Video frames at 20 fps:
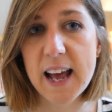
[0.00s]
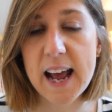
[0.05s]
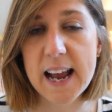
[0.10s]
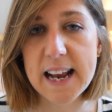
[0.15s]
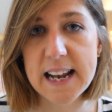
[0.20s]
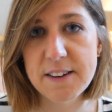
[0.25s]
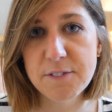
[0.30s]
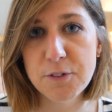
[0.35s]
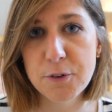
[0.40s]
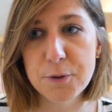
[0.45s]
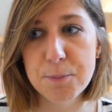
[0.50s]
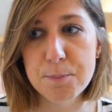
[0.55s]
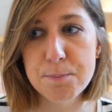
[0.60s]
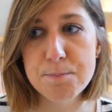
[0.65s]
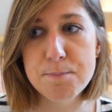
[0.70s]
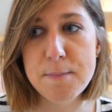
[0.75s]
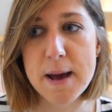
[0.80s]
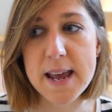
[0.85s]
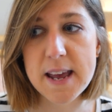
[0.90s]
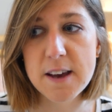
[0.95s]
A-levels
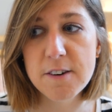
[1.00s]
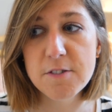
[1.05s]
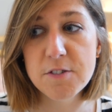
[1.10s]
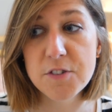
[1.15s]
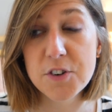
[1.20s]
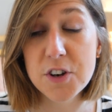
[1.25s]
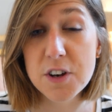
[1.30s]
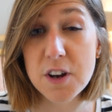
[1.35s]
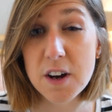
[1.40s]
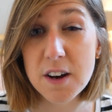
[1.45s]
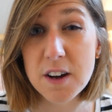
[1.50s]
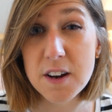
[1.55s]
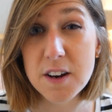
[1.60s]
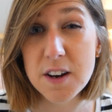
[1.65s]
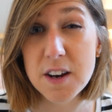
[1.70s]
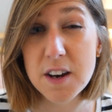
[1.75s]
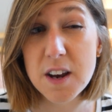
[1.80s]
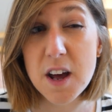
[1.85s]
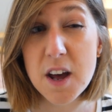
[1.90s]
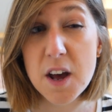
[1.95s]
may have
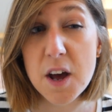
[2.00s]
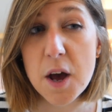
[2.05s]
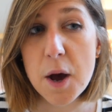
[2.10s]
done,